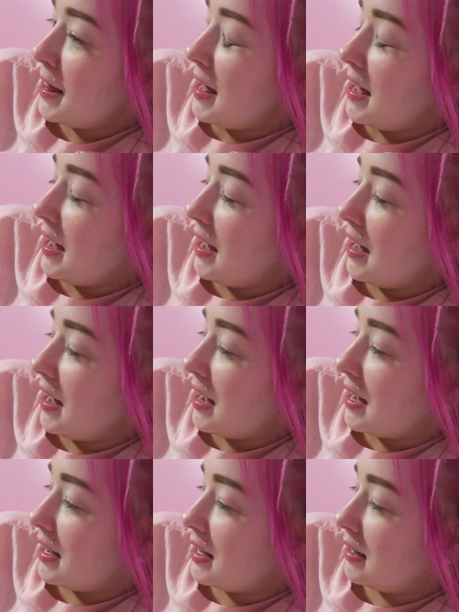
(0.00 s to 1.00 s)

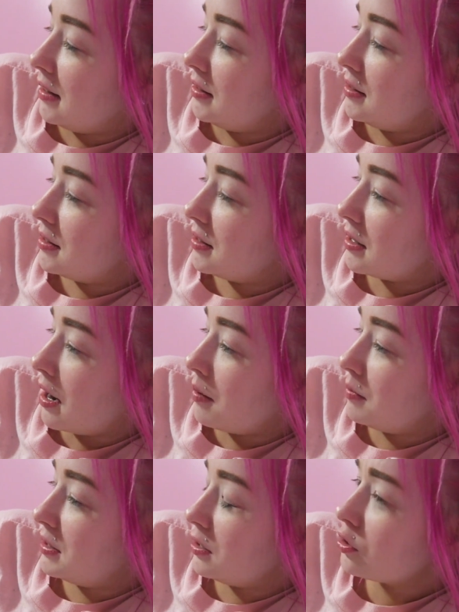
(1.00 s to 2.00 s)
And
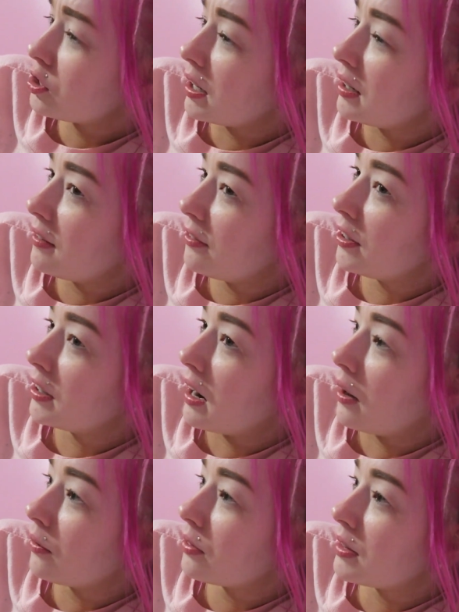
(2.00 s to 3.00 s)
I'm still trying to figure
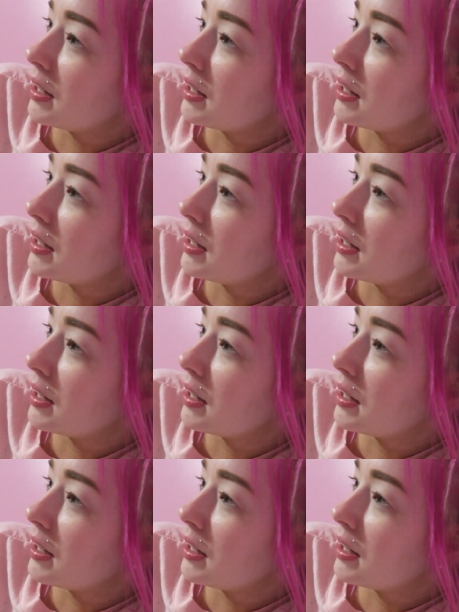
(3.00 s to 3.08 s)
out